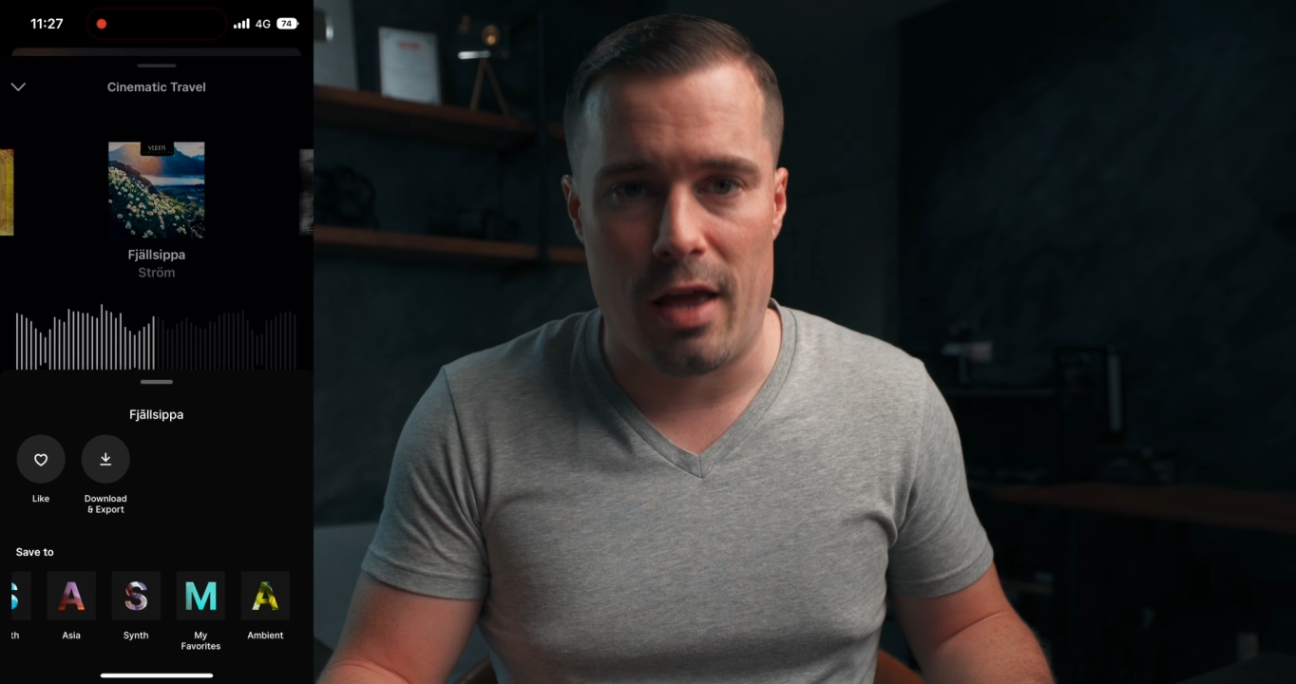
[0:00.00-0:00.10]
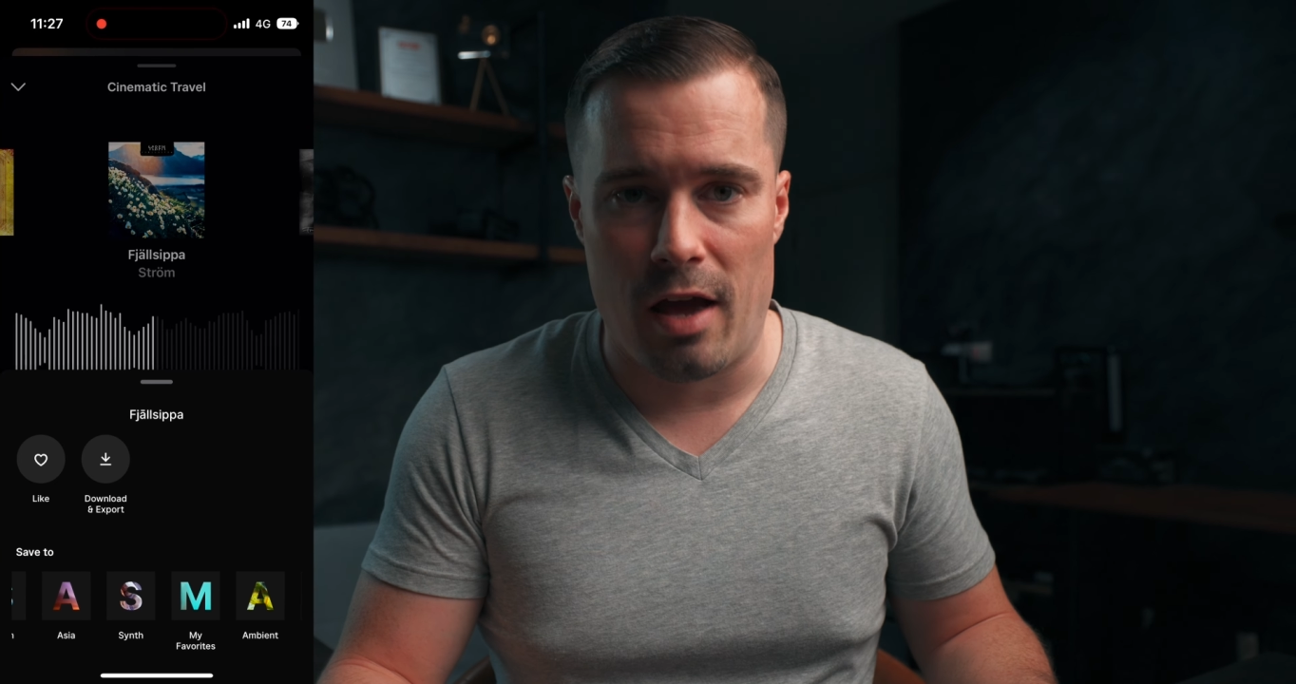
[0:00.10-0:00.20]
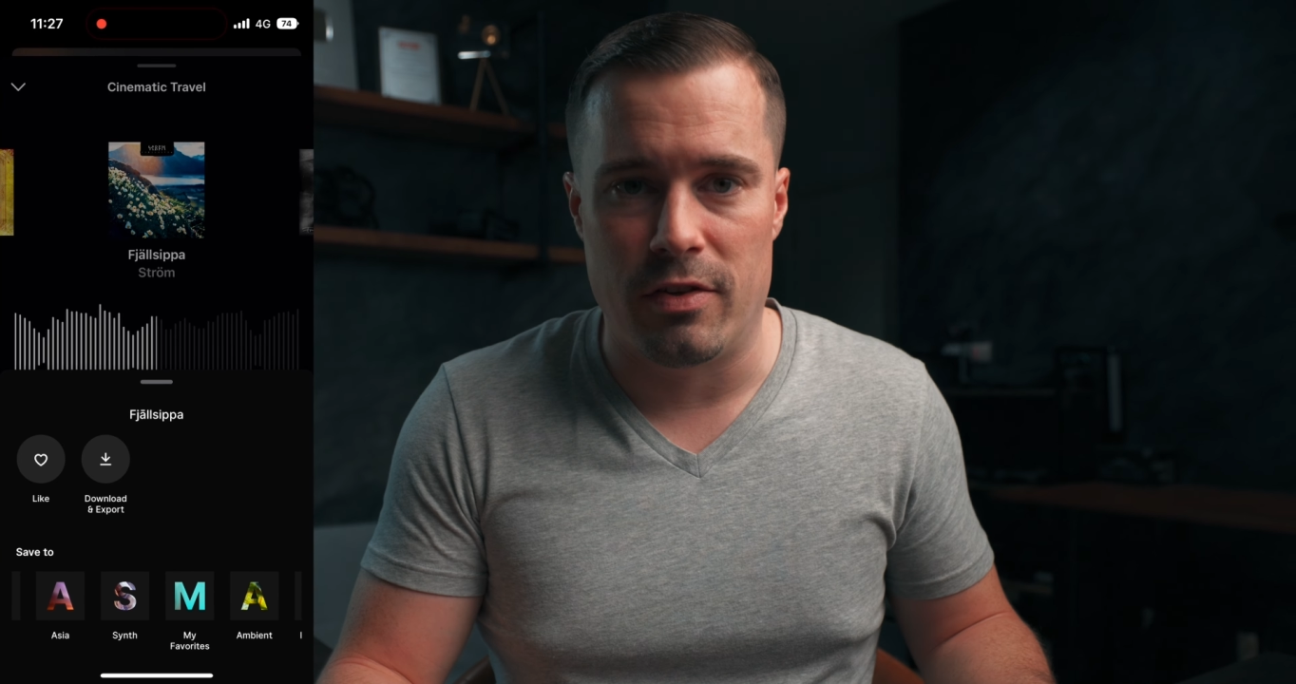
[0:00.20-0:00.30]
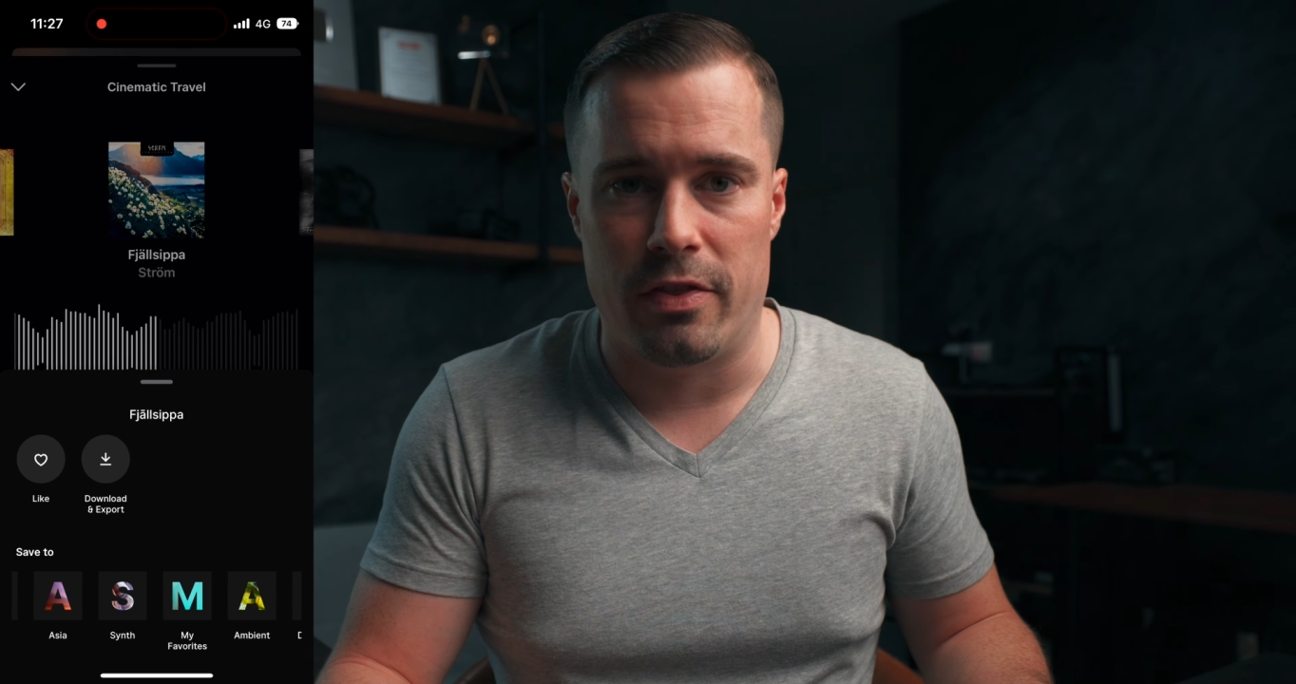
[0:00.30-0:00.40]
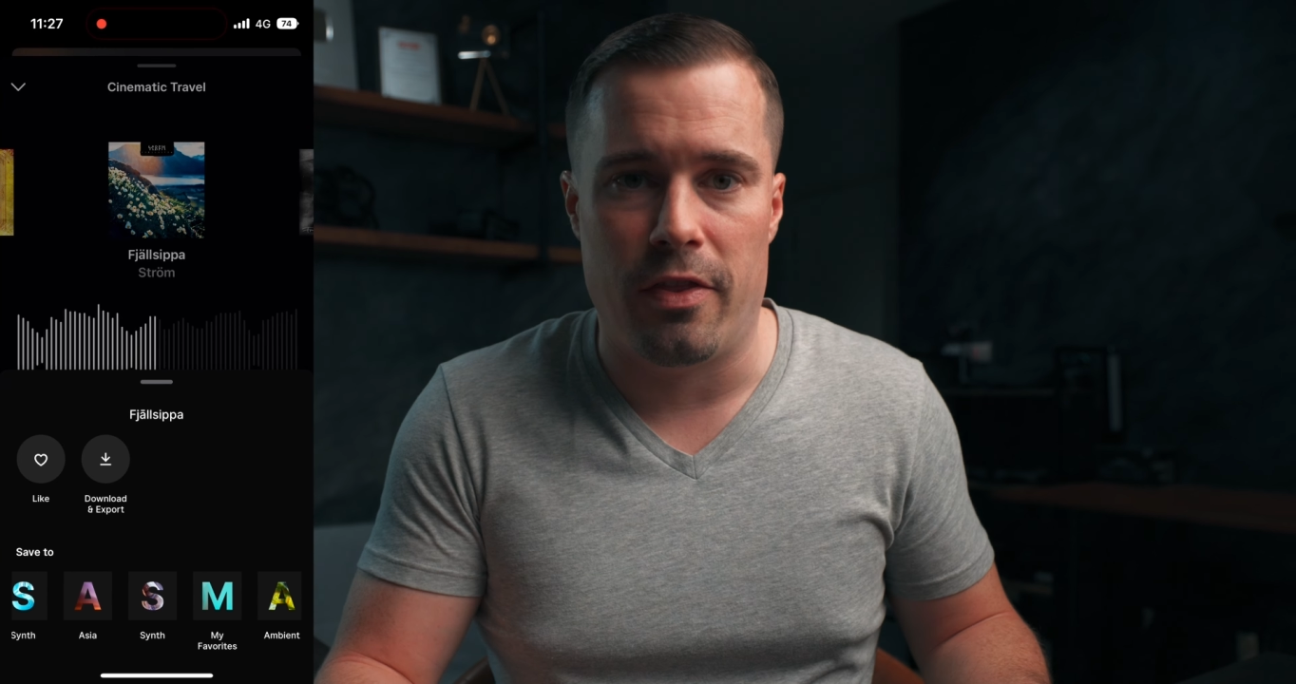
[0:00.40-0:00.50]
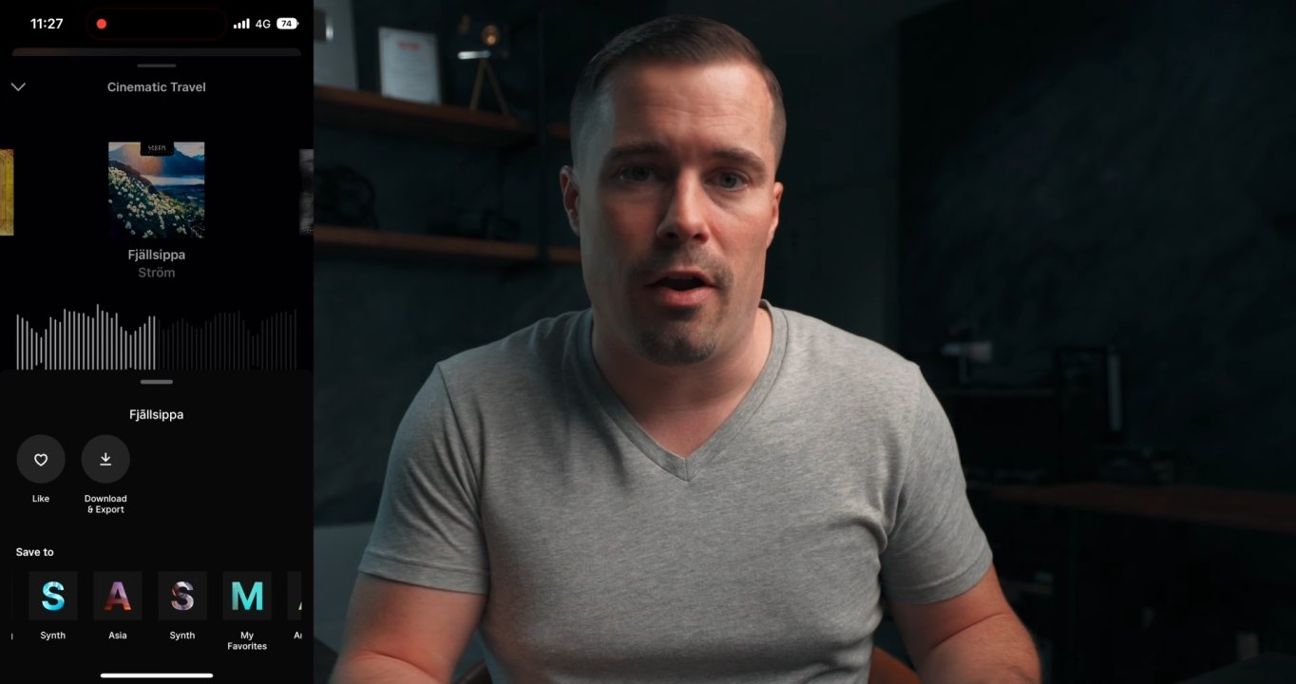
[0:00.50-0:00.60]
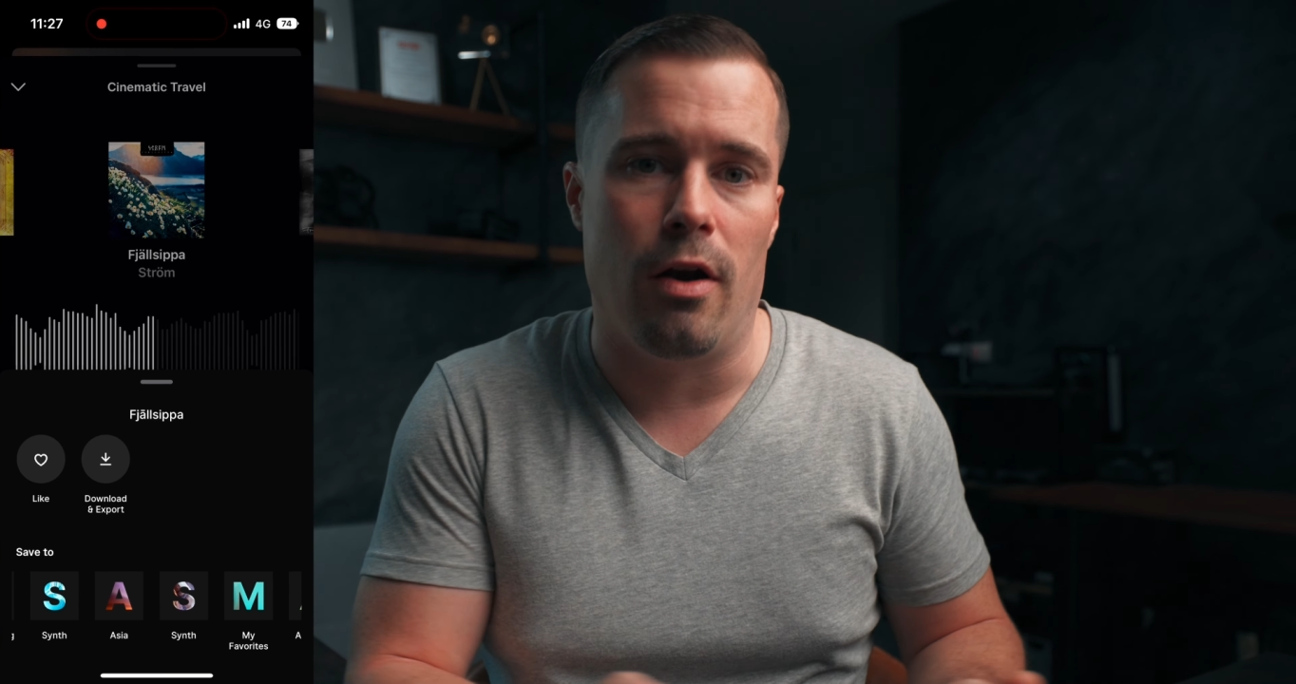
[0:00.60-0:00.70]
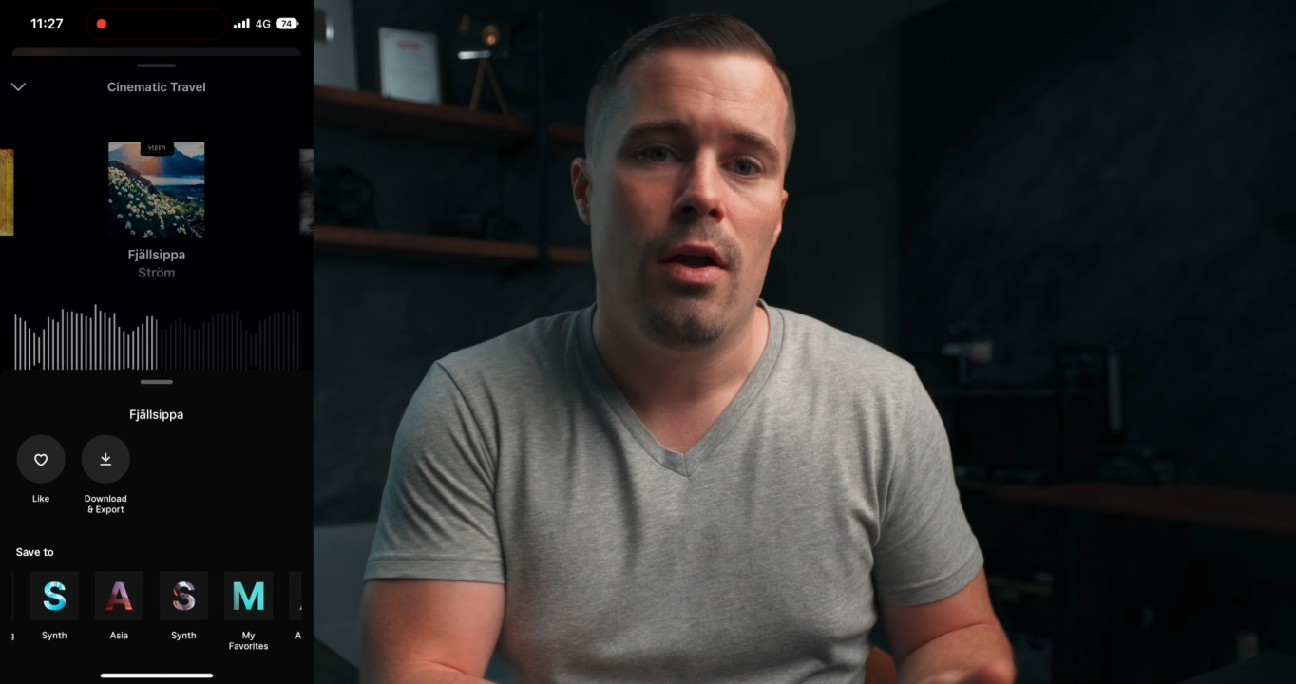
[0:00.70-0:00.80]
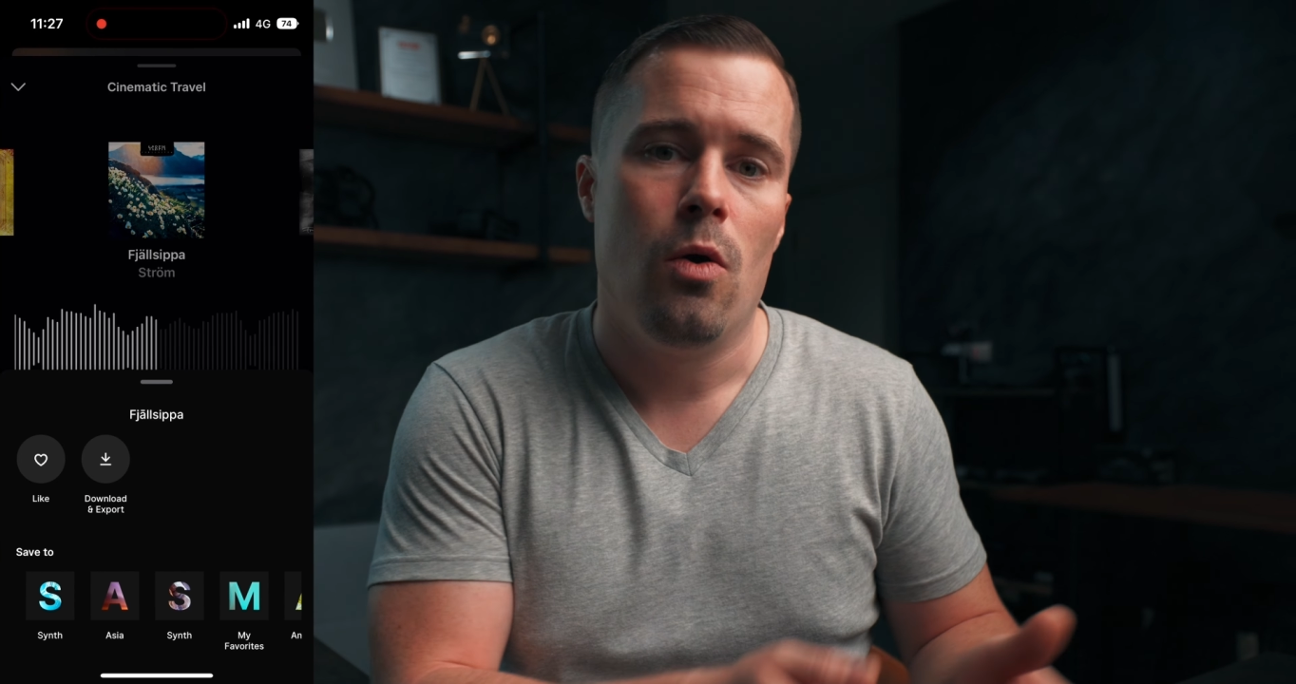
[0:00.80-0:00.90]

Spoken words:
have it there